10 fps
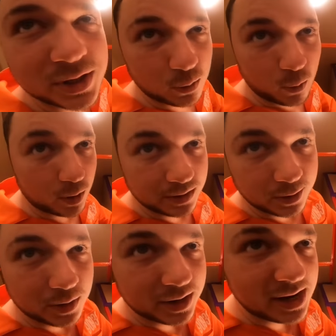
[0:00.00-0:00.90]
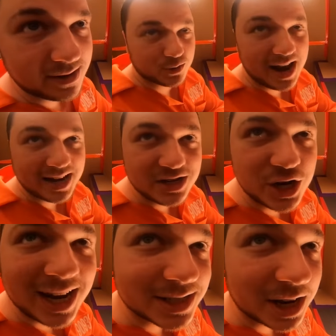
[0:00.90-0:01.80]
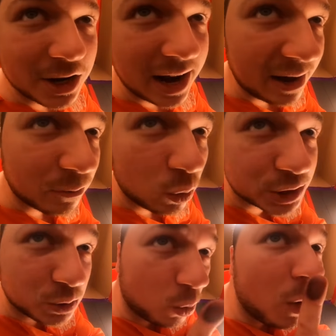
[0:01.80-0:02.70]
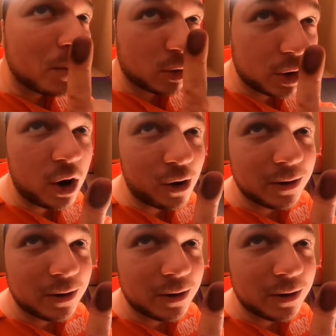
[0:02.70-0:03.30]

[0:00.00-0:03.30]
Mr. Warden Logan, is there any chance I could have just one more call?